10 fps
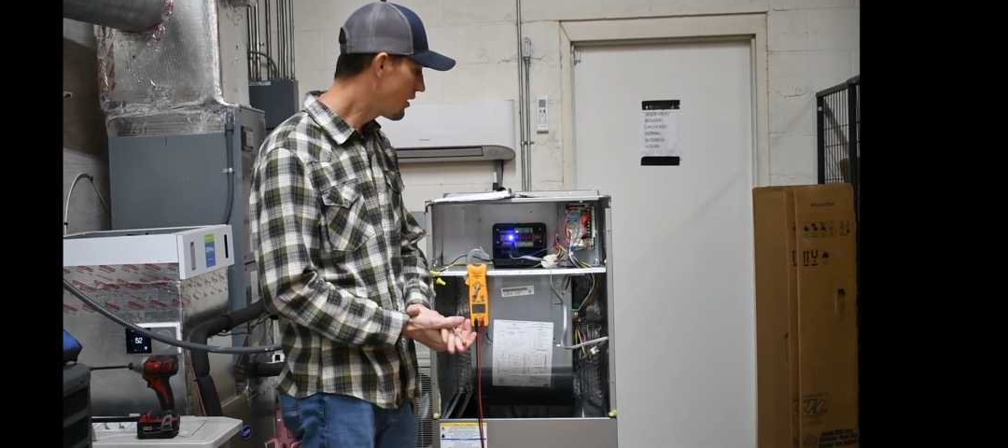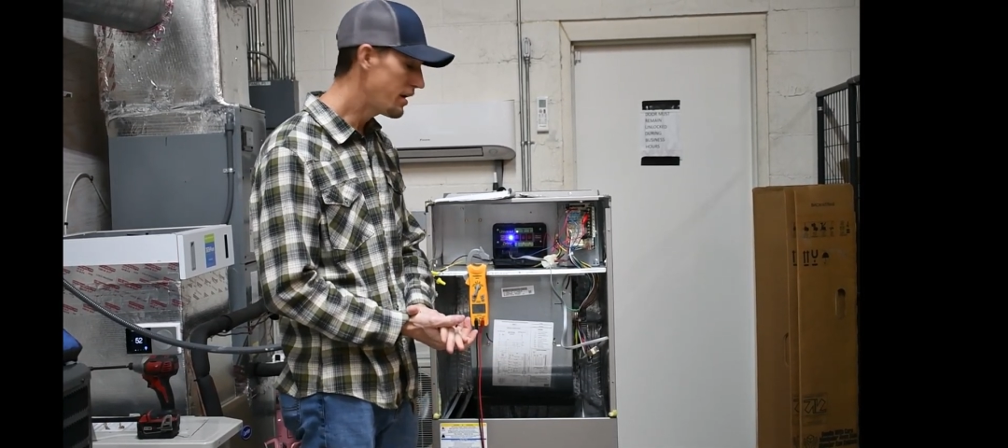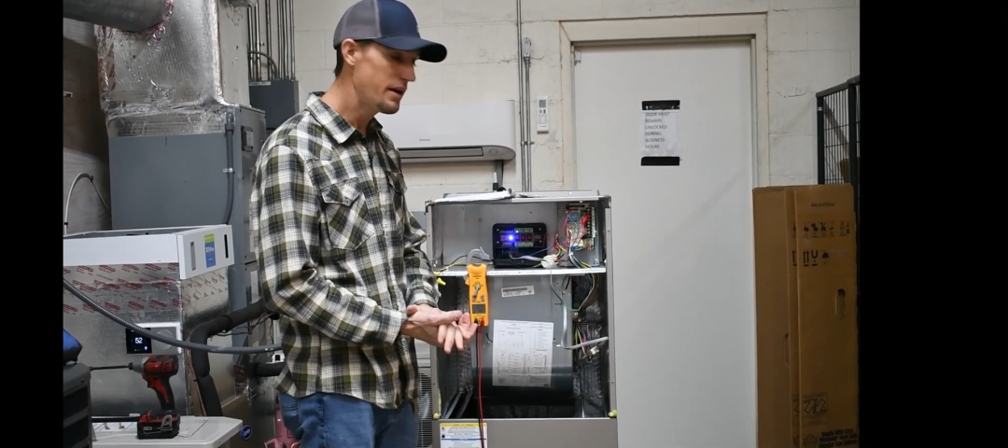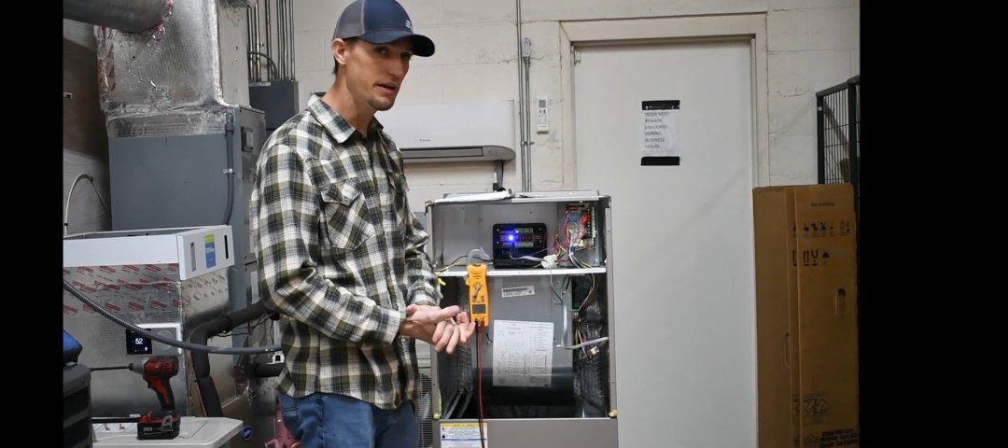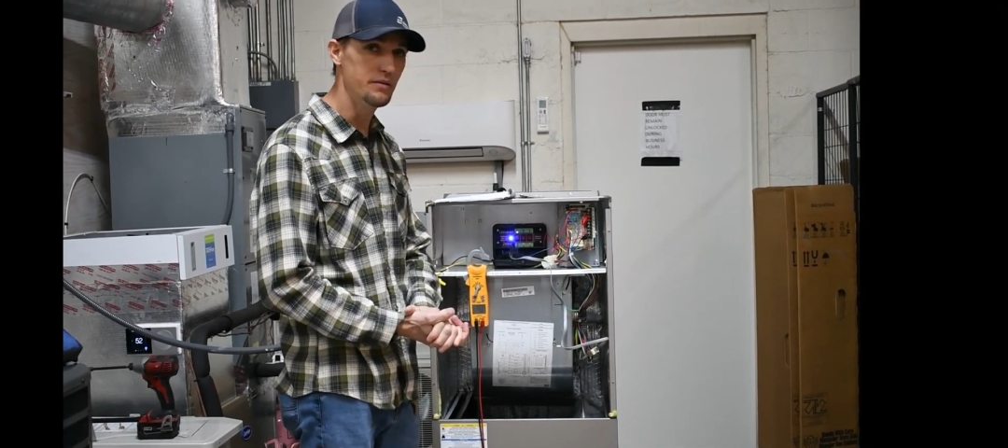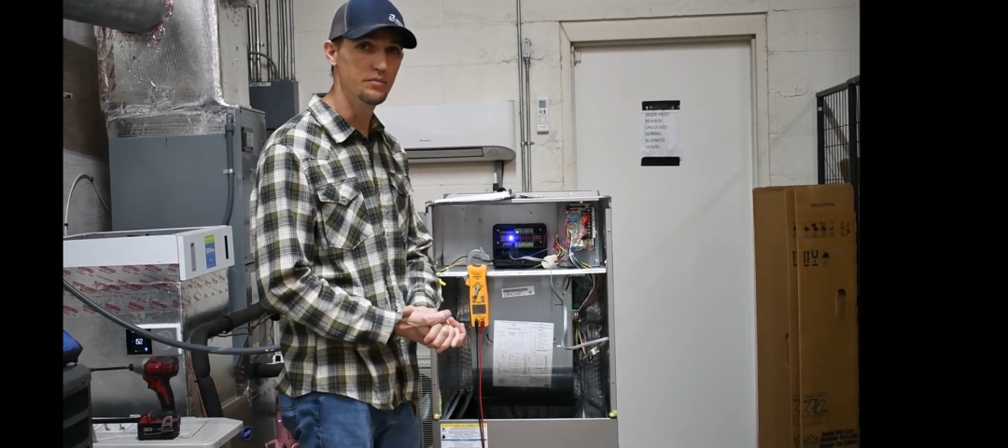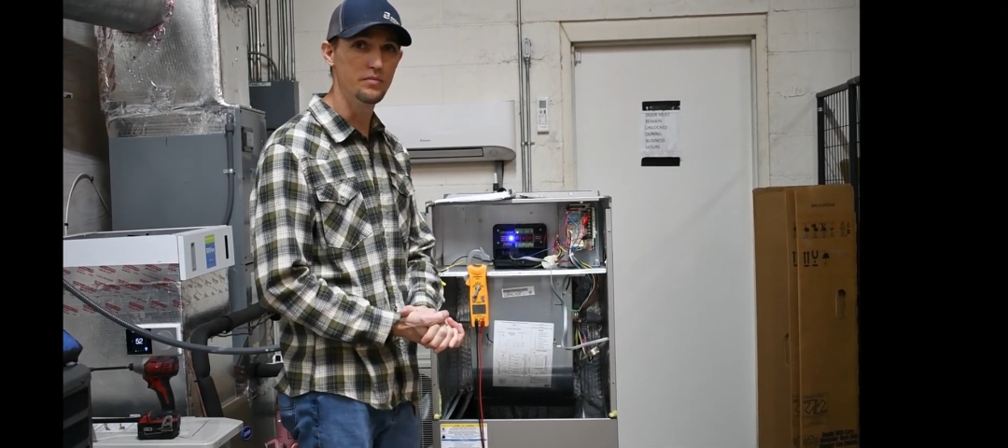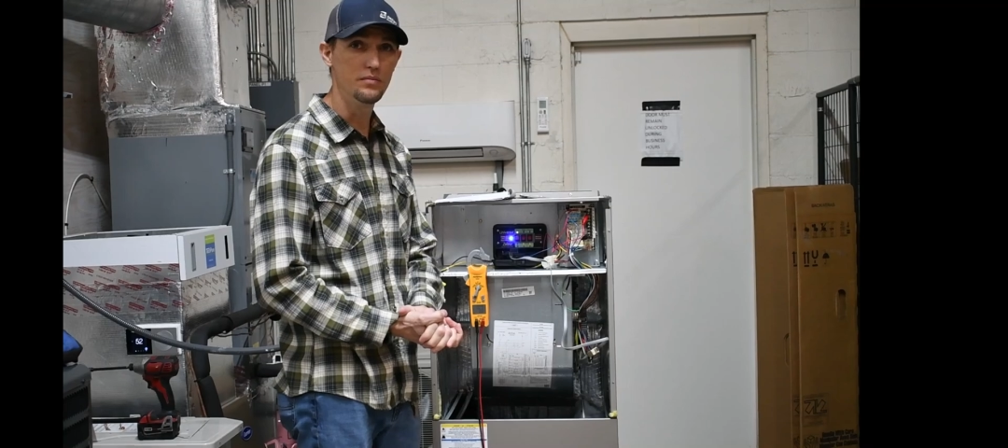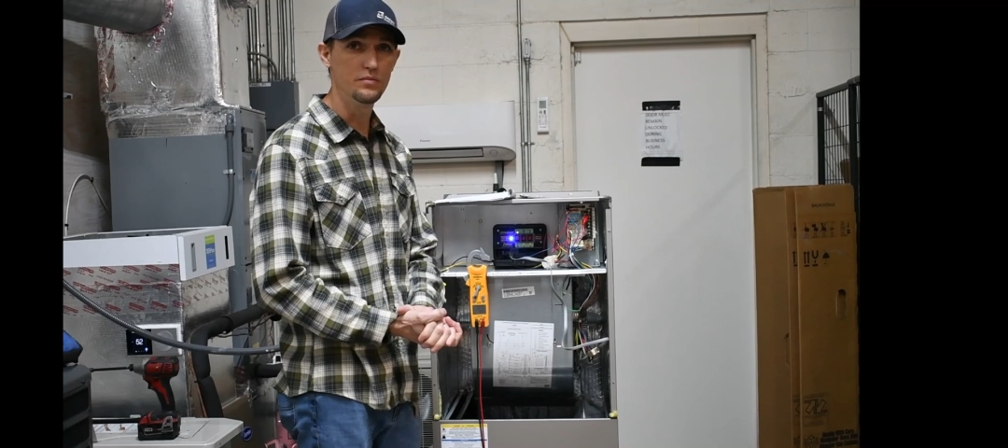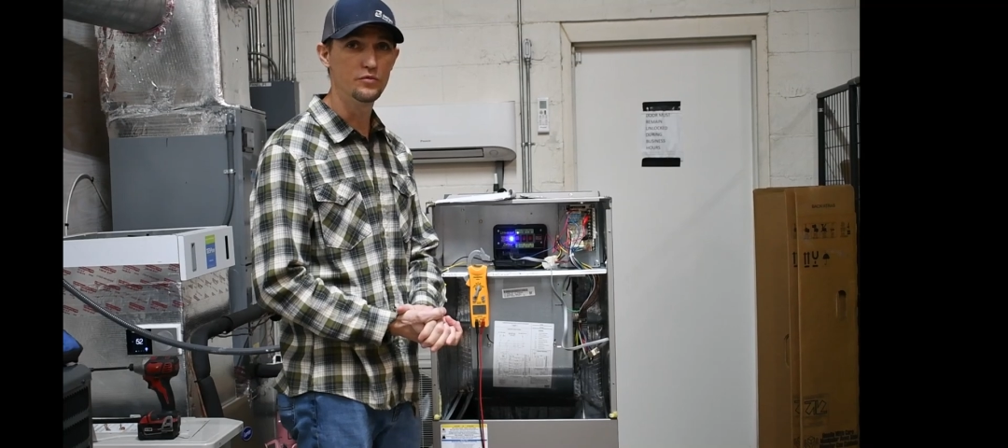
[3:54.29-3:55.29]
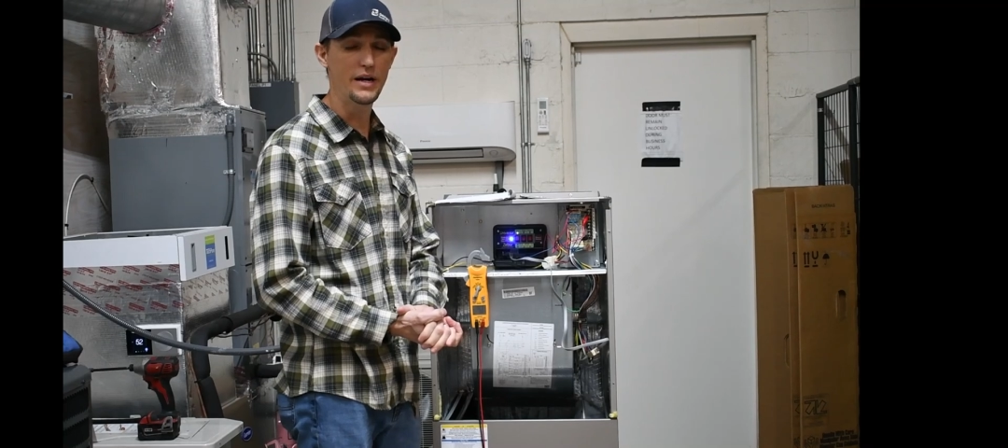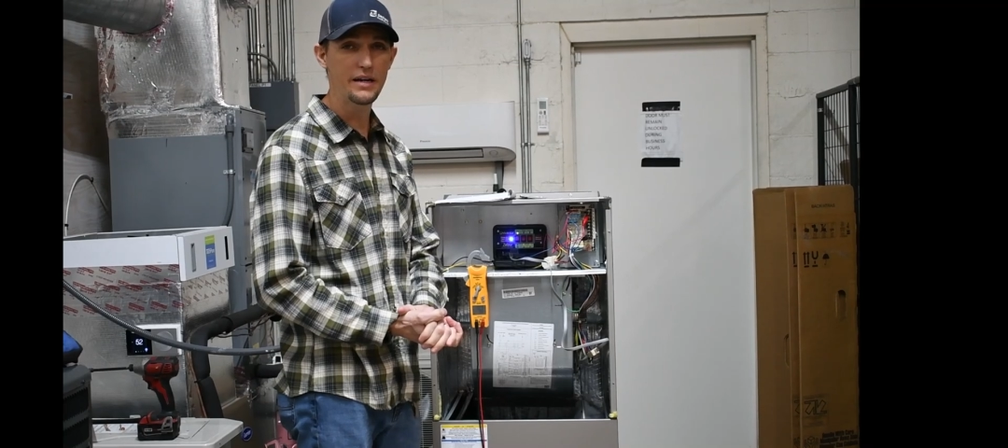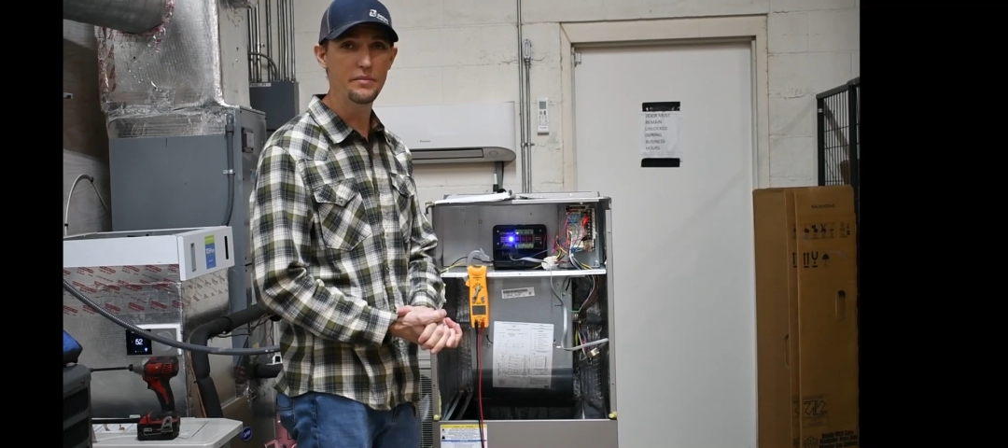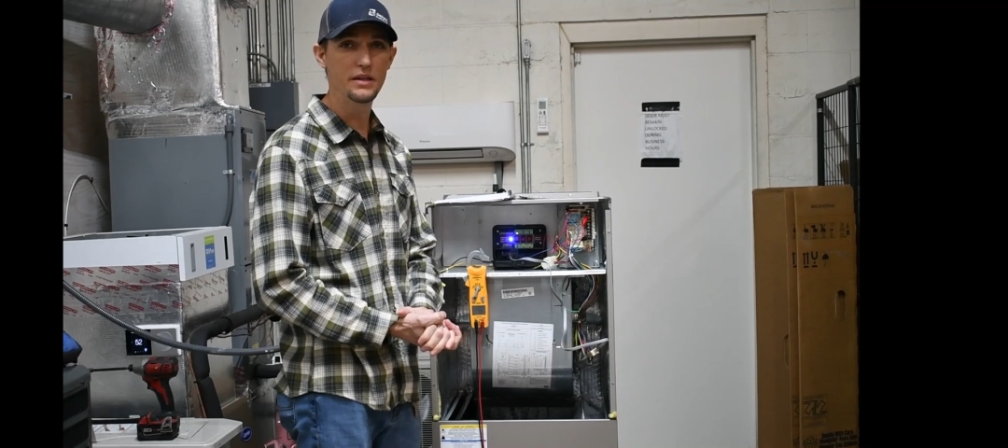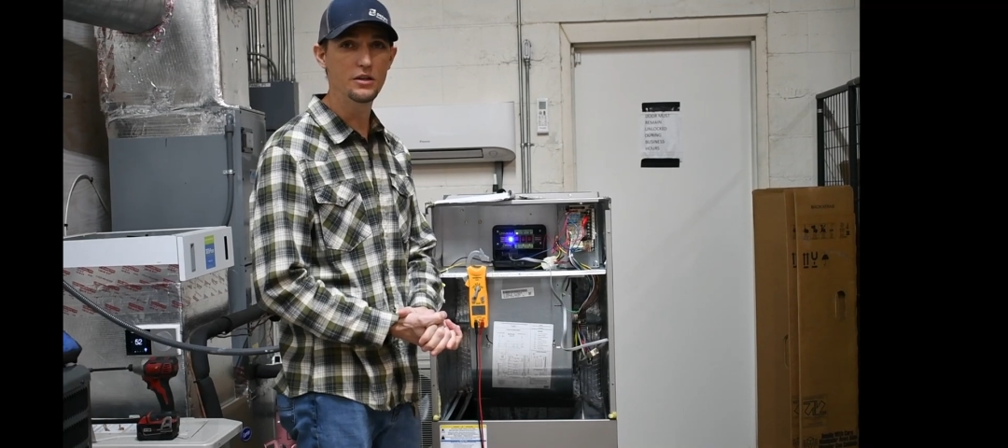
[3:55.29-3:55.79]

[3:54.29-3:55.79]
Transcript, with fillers: and recommend